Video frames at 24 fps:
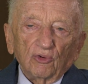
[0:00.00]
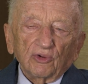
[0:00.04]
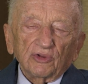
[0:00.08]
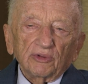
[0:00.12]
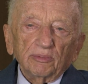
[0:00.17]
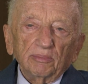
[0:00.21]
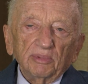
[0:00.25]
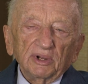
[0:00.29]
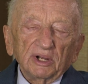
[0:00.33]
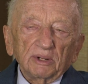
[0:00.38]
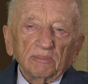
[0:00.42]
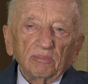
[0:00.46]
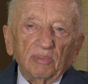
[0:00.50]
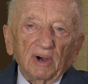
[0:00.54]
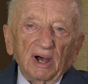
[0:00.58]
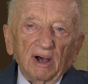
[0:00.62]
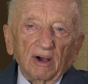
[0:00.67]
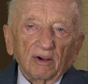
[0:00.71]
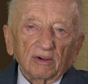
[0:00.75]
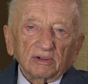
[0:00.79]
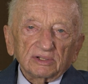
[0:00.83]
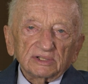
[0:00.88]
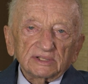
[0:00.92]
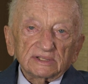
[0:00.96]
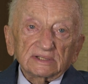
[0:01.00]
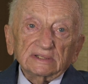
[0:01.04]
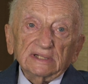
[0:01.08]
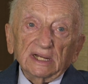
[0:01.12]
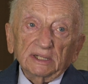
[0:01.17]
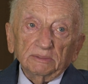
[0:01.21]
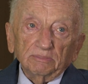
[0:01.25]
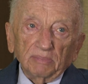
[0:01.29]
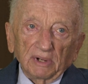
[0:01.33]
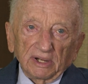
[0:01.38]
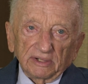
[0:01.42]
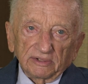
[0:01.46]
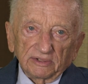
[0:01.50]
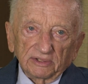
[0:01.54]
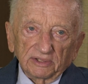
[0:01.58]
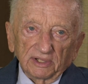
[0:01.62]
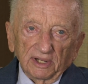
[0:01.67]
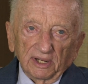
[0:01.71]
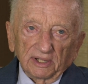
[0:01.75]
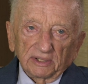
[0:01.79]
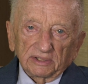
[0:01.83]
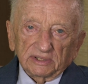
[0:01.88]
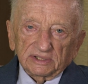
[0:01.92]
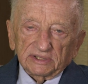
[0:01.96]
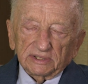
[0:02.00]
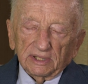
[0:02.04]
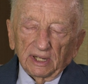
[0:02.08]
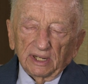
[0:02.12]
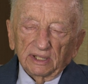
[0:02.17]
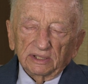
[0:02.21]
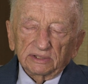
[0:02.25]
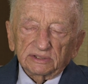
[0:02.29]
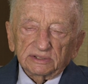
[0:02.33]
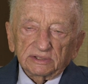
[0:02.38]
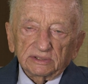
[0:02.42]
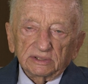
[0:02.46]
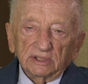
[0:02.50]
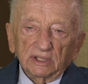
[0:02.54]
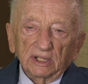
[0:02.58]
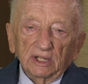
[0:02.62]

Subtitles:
the big powers, led by the United States,